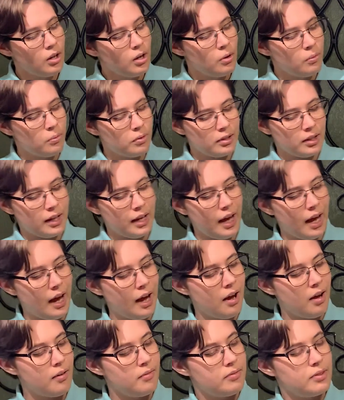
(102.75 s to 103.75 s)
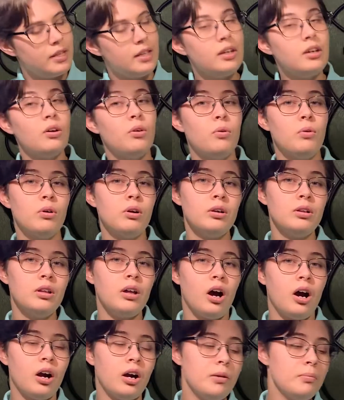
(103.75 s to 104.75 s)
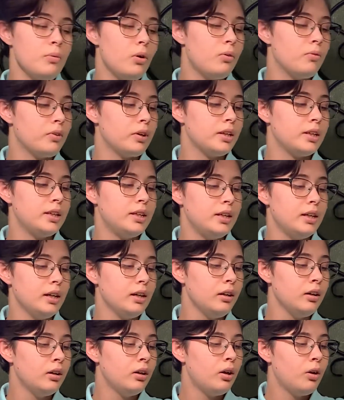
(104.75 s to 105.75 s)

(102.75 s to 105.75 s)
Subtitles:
where they have the oral arm over here,